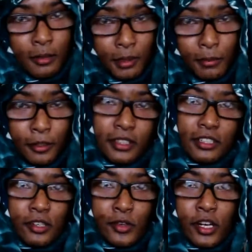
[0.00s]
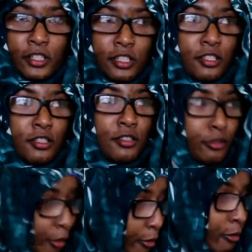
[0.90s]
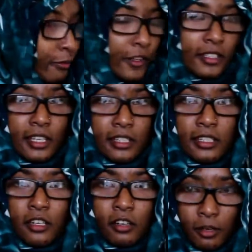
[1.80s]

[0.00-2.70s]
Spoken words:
People in general are just so fixated on